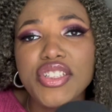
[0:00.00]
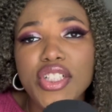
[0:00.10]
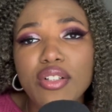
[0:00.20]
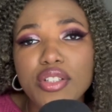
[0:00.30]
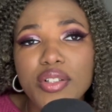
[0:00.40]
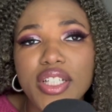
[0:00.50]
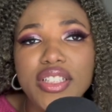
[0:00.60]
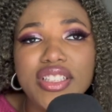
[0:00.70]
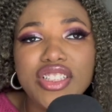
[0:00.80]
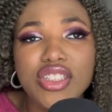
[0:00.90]
Cheryl
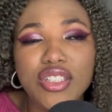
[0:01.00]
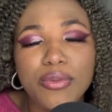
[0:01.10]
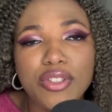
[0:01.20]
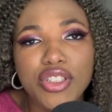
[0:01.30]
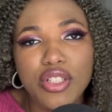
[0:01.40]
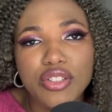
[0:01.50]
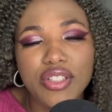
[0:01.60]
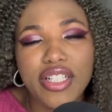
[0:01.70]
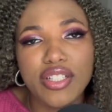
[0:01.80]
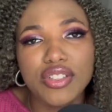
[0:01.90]
created this show for children
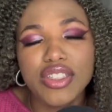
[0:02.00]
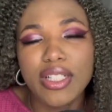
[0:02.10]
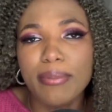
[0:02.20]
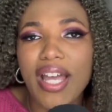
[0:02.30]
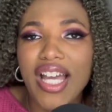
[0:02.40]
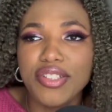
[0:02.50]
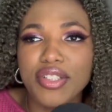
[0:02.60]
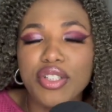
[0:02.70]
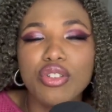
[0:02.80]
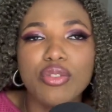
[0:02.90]
like her son
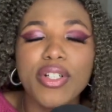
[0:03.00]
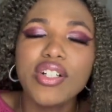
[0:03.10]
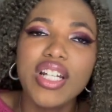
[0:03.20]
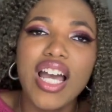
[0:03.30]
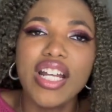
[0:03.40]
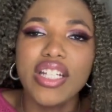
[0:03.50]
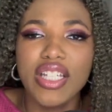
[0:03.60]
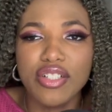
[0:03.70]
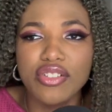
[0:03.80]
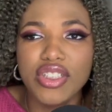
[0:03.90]
Patrick, who are very high
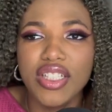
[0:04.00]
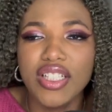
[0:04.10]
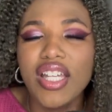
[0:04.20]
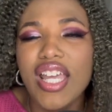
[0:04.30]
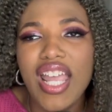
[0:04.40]
energy,